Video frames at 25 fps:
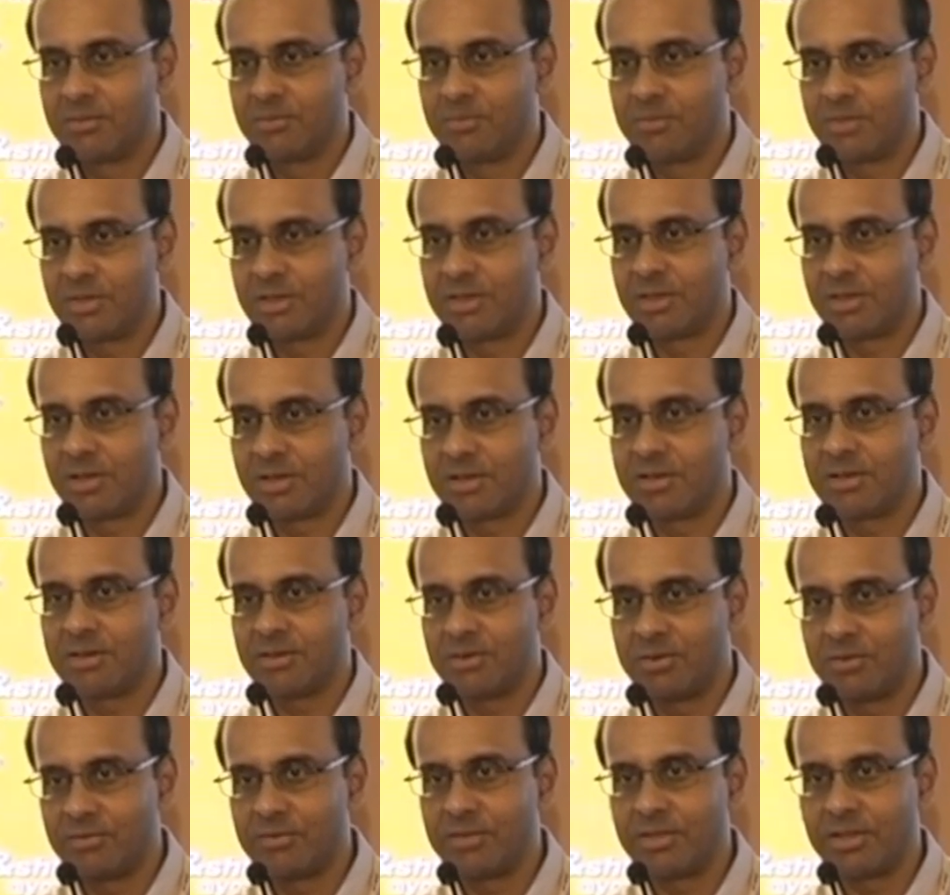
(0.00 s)
We think
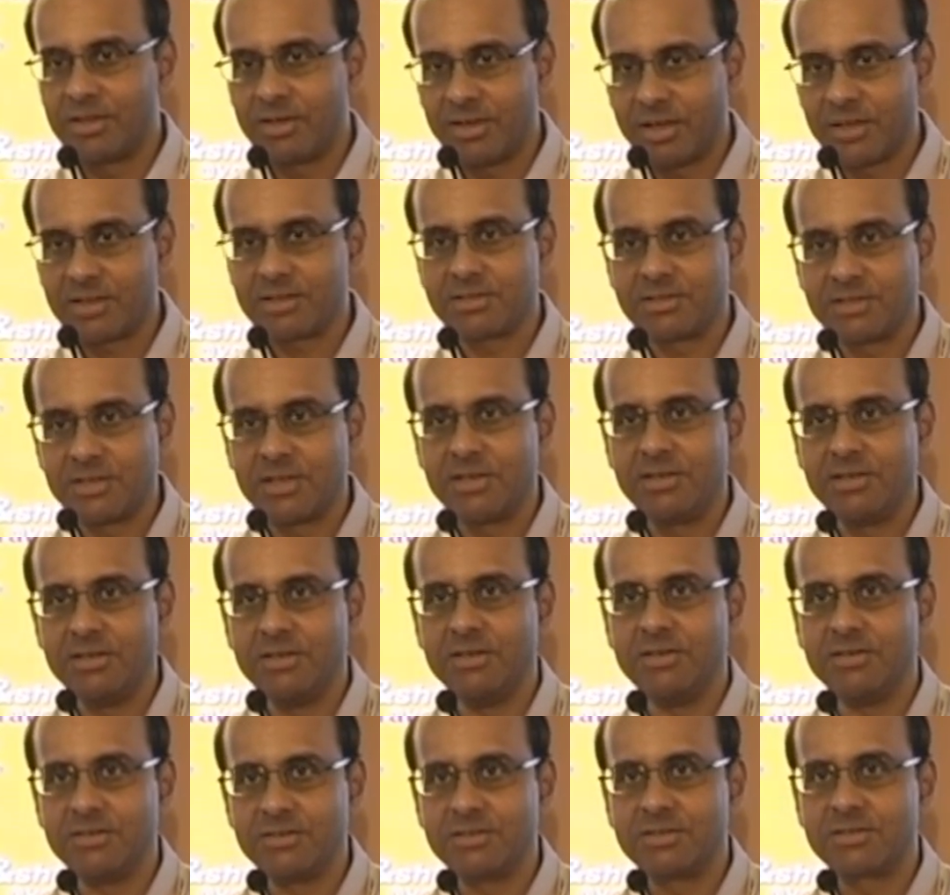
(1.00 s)
over the next 10
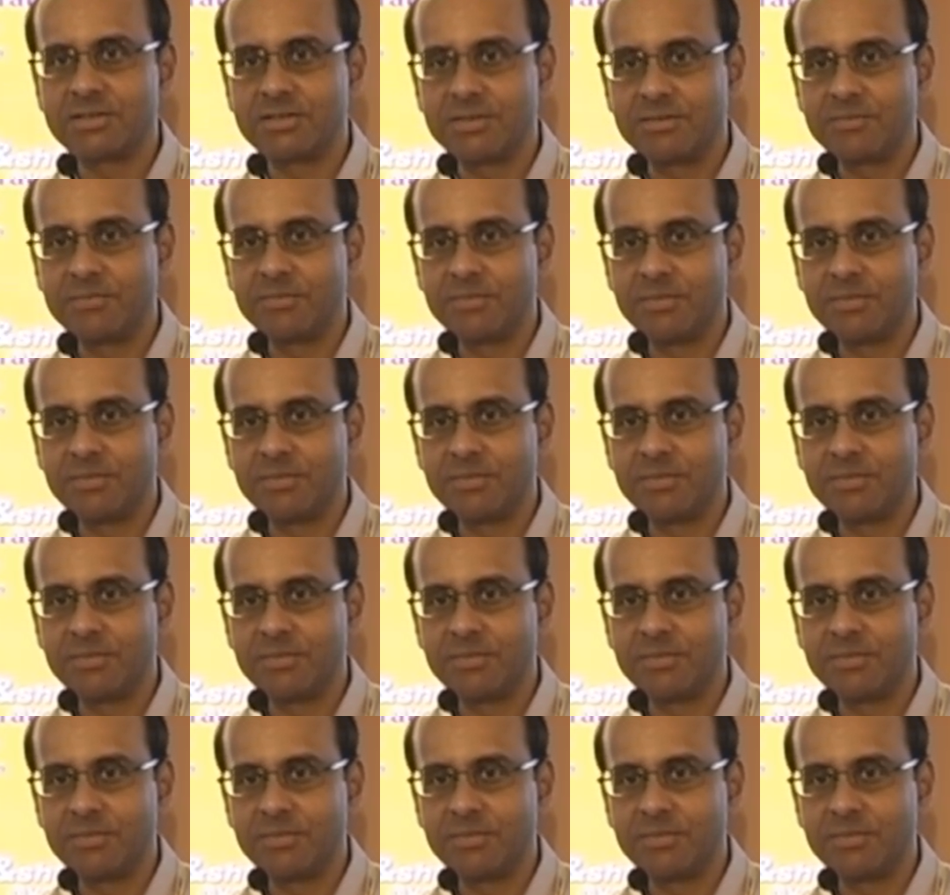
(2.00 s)
years,